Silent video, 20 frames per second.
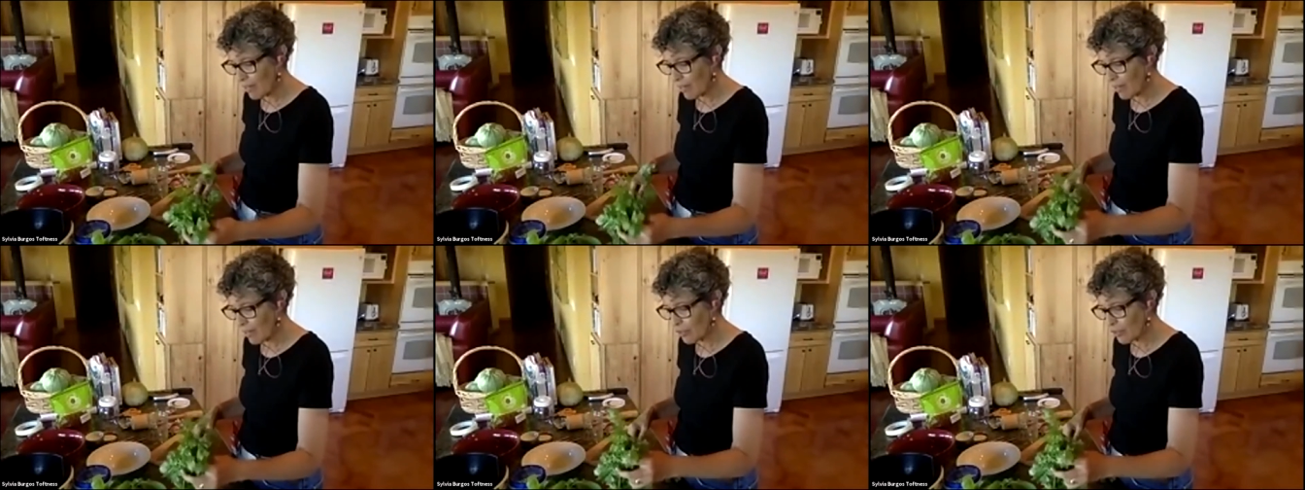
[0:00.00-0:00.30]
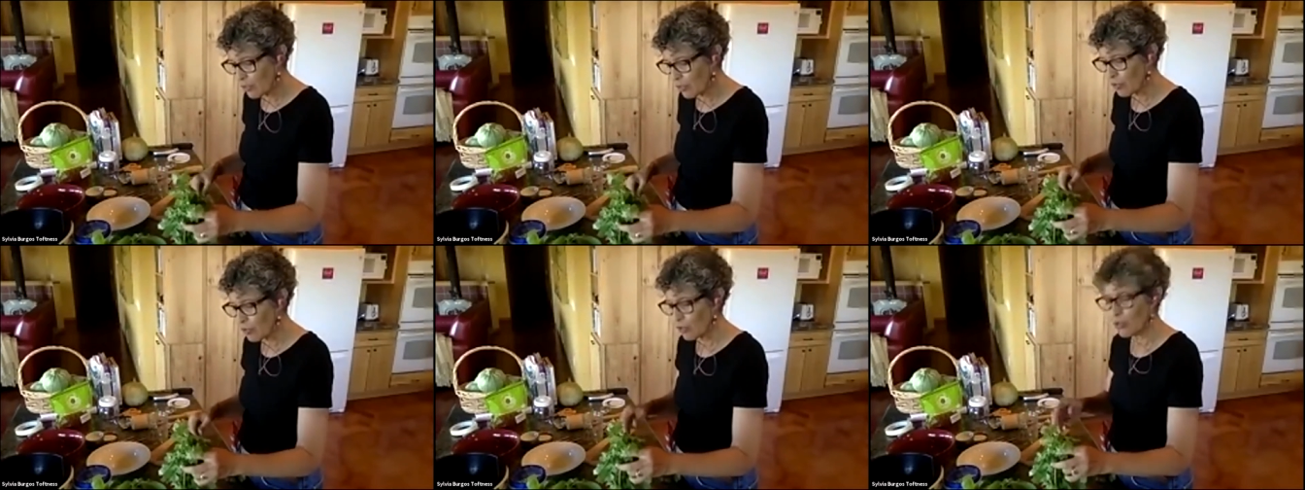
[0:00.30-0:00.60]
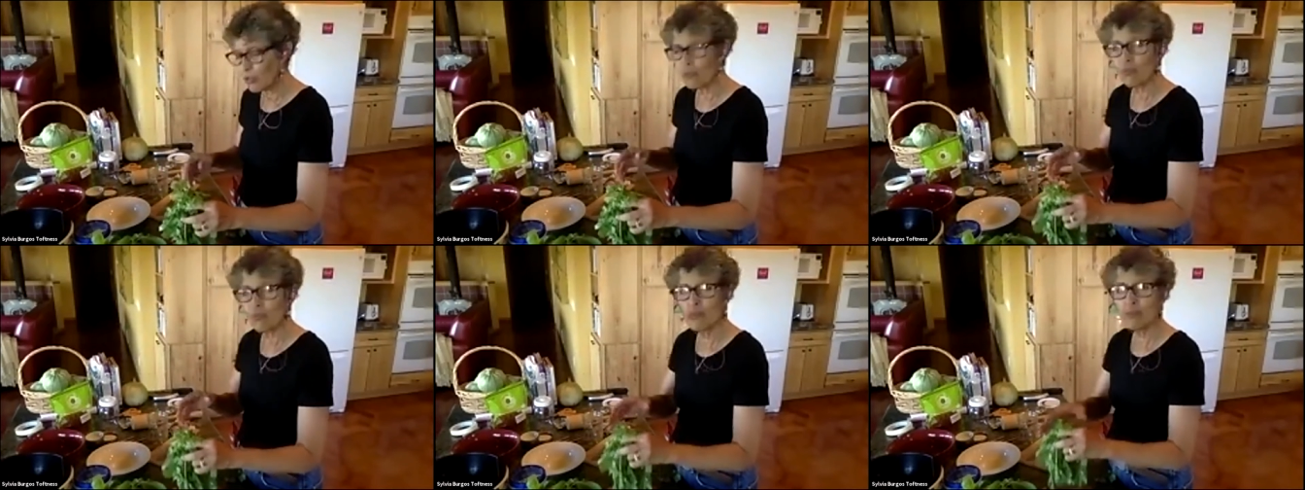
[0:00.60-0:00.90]
you
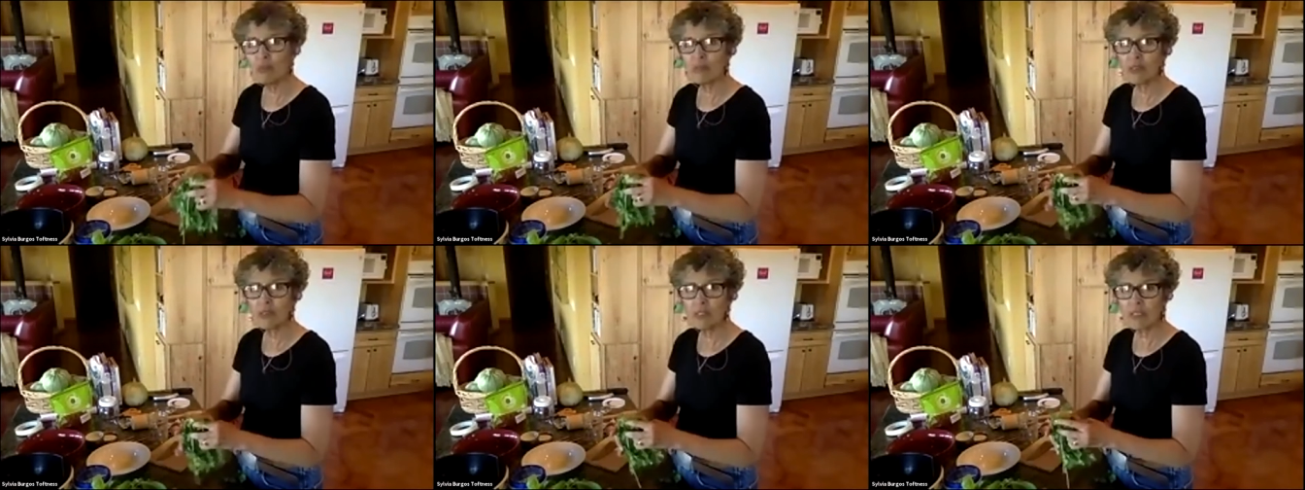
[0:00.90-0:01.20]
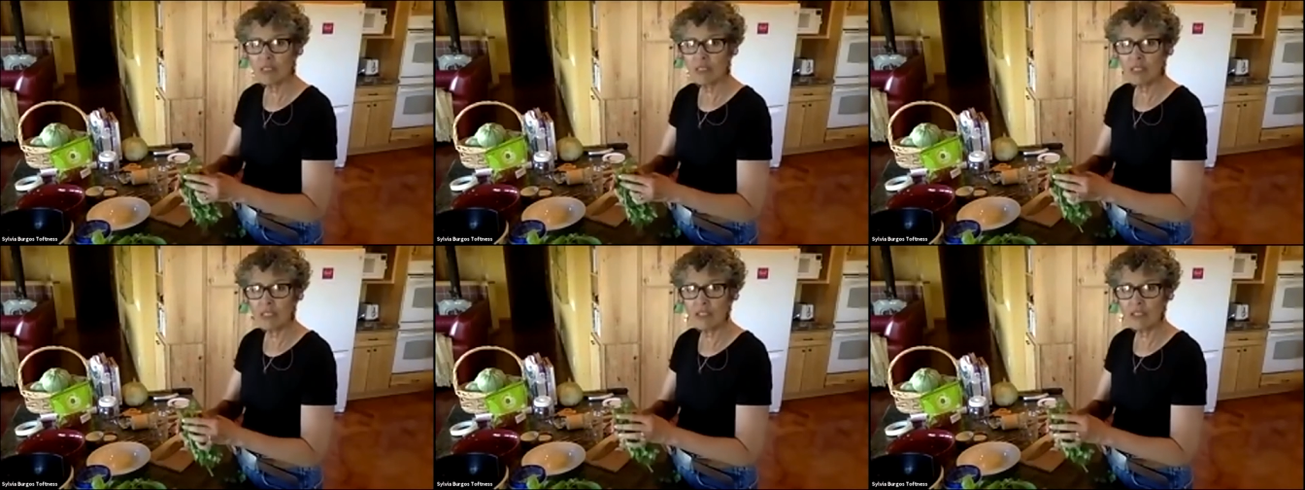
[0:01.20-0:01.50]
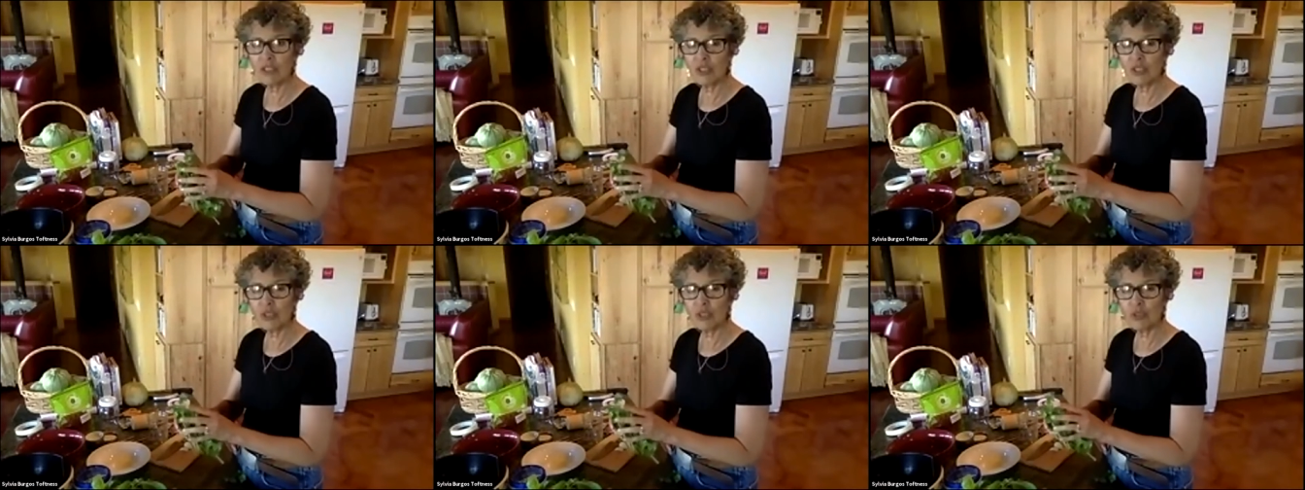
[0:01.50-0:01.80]
do is
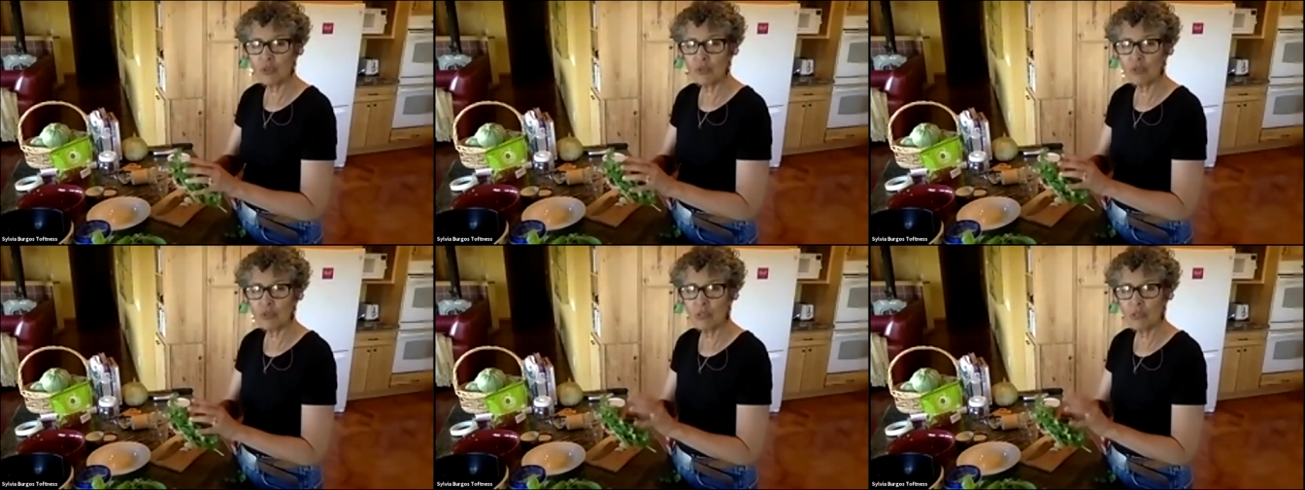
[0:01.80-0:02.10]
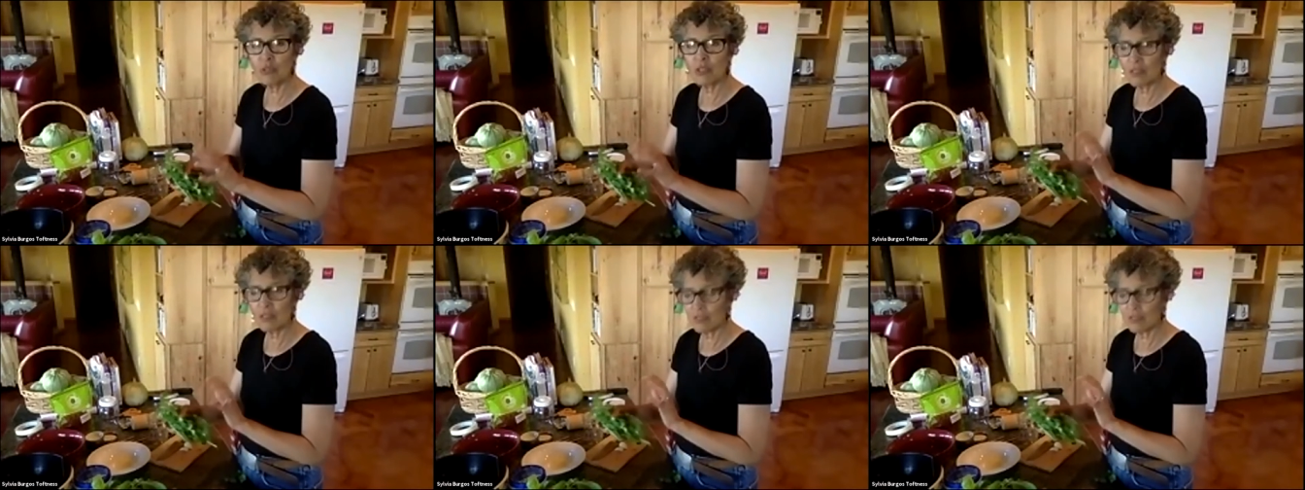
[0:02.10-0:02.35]
you